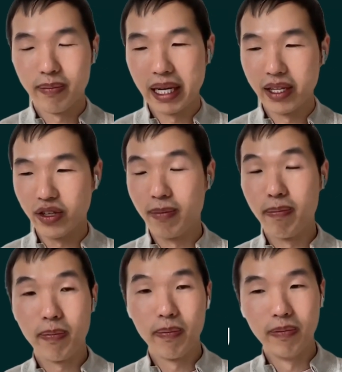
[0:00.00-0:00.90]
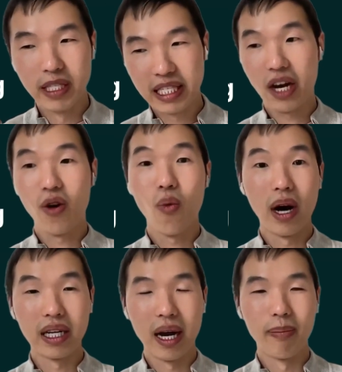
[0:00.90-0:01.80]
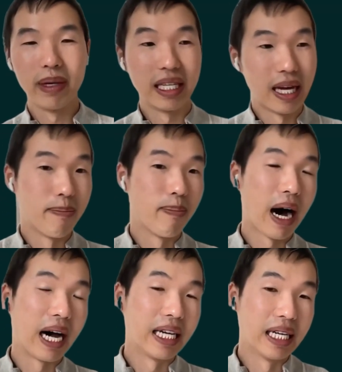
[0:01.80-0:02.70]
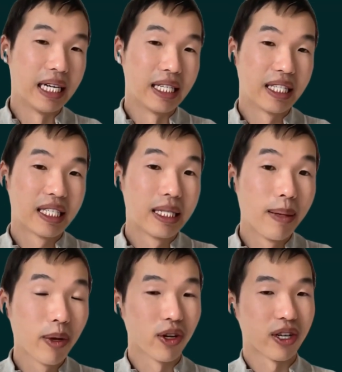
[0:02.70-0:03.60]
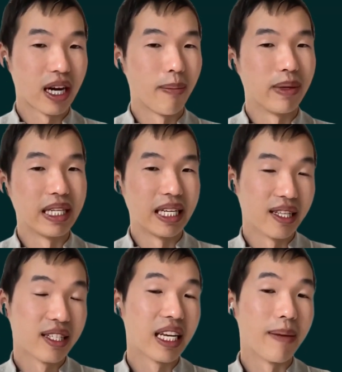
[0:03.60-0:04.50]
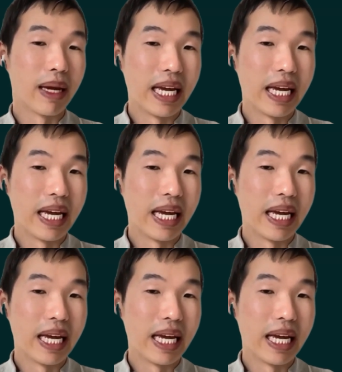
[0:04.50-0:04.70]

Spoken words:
but you could sell one company and buy a similar company in the same